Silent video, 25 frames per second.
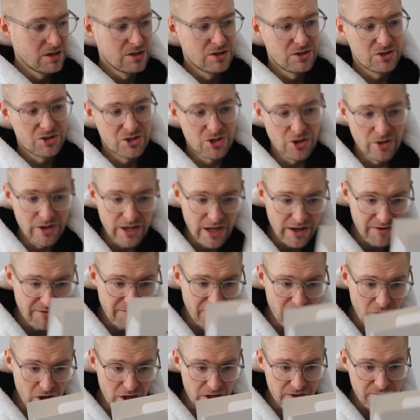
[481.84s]
So yeah,
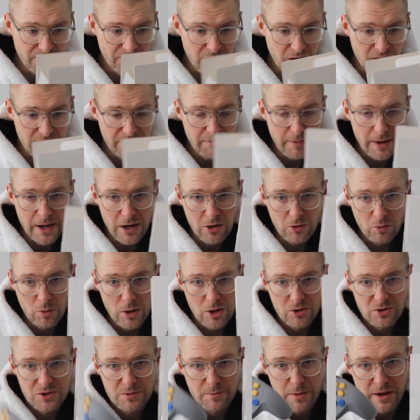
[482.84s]
£35
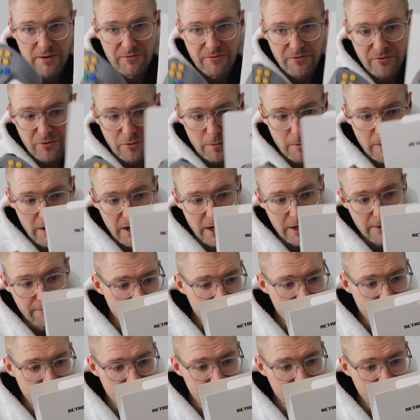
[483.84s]
well spent from me.
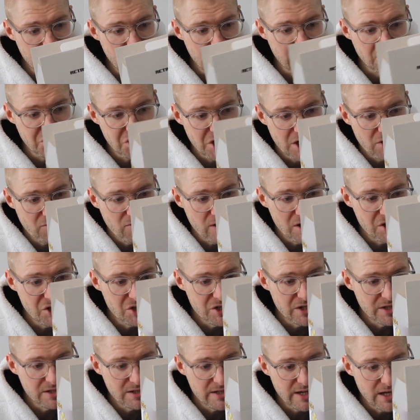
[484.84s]
It says next
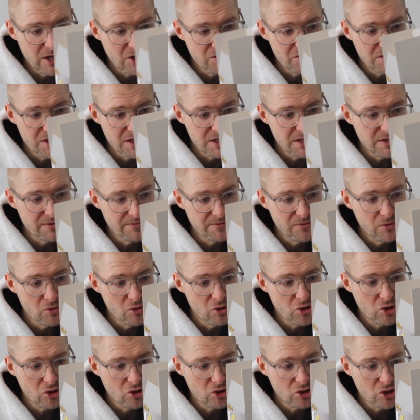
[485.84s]
generation Nintendo
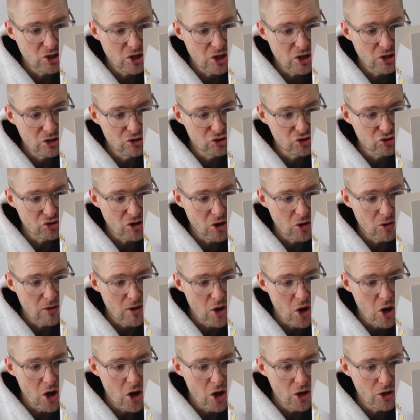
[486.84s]
64 controller,
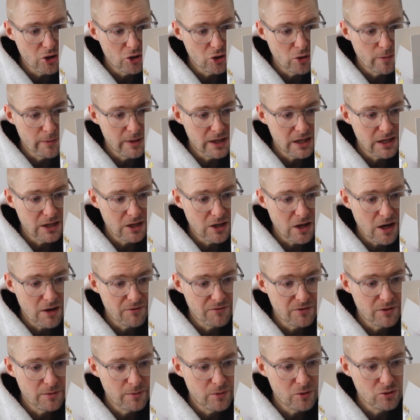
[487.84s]
ergonomic and
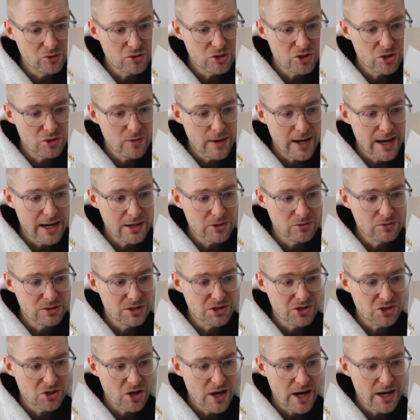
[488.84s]
comfortable two-handle
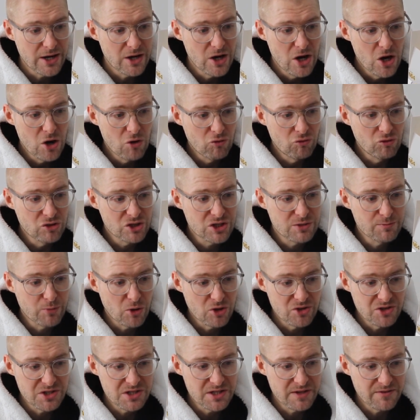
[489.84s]
design,
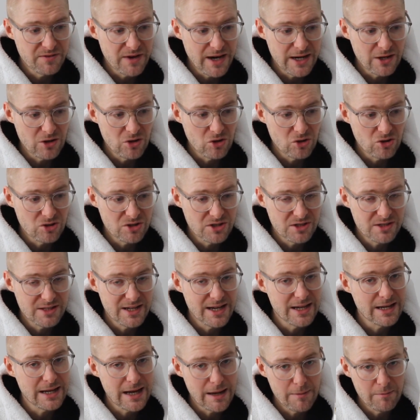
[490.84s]
responsive analog
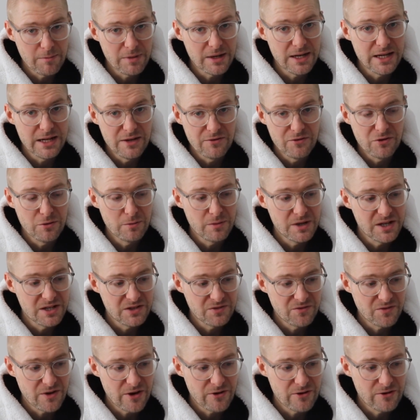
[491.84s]
stick, and believe you me,
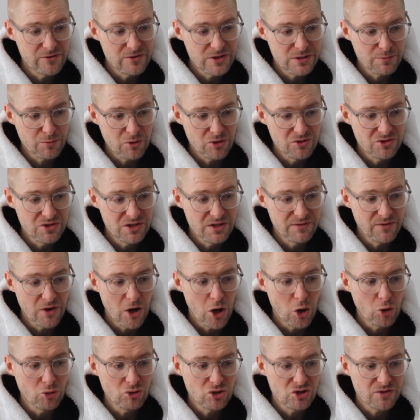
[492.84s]
it's very responsive.
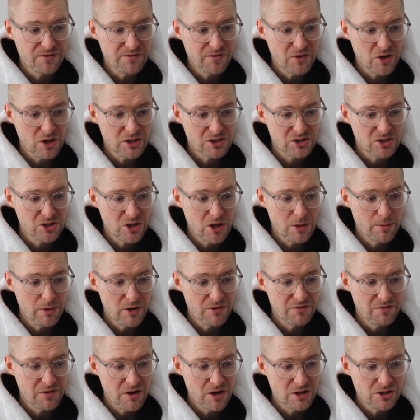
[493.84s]
Ultra fast
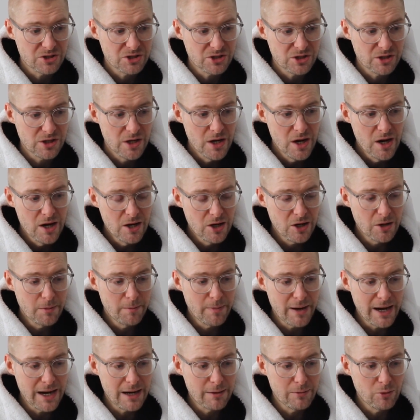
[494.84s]
turbo function,
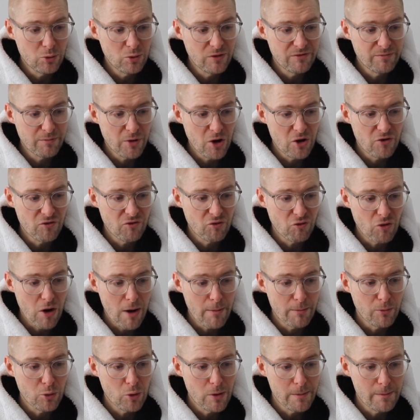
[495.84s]
compatible with both
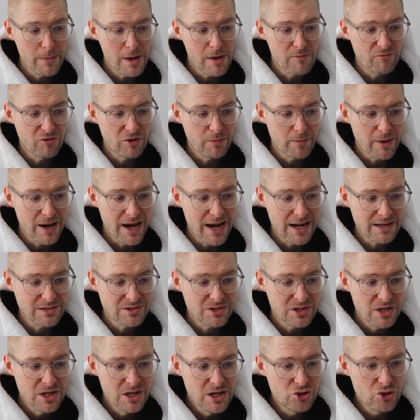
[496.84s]
rumble and memory
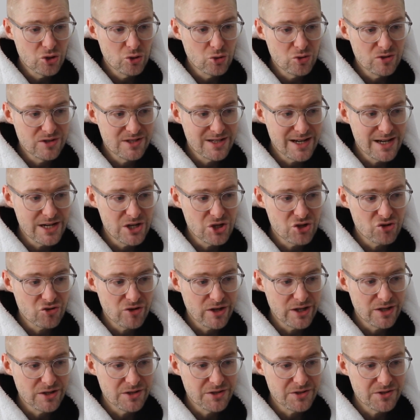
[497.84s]
packs, dual Z
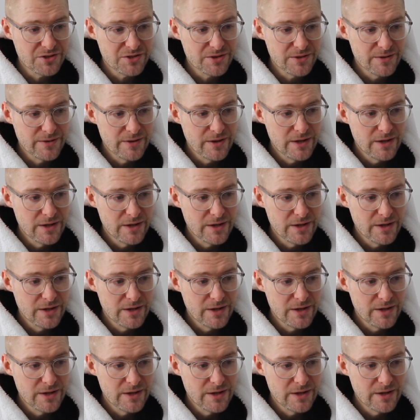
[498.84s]
triggers.